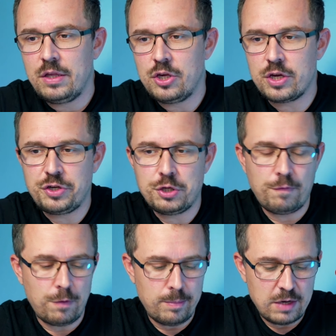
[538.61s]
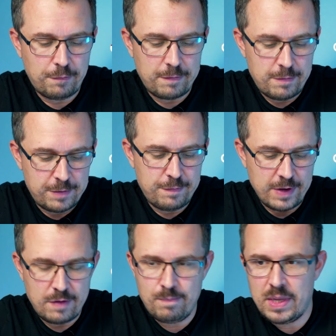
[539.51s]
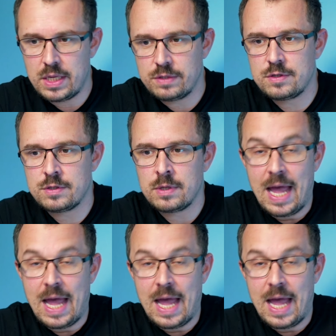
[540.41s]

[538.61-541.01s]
you can shoot for about 55 minutes,